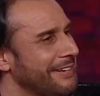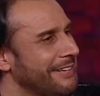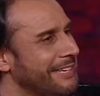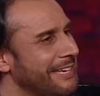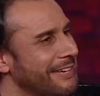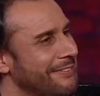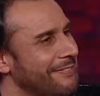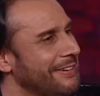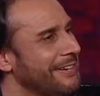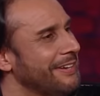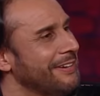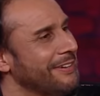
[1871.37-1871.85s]

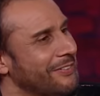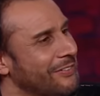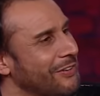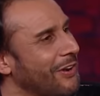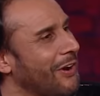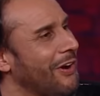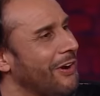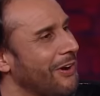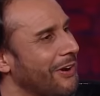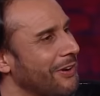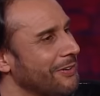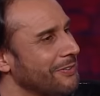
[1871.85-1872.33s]
giving
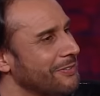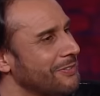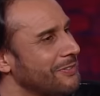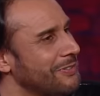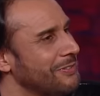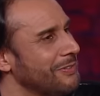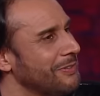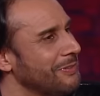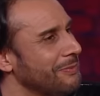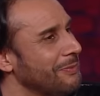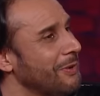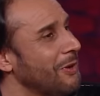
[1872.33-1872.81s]
guitars
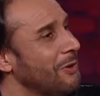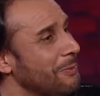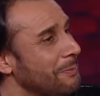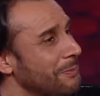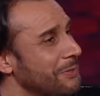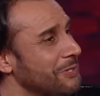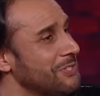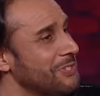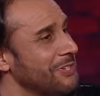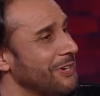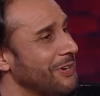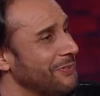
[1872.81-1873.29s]
to
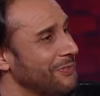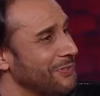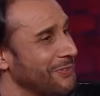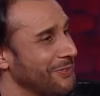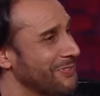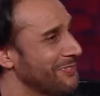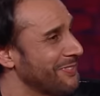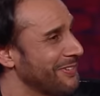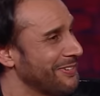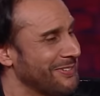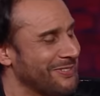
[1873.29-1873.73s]
homeless shelters?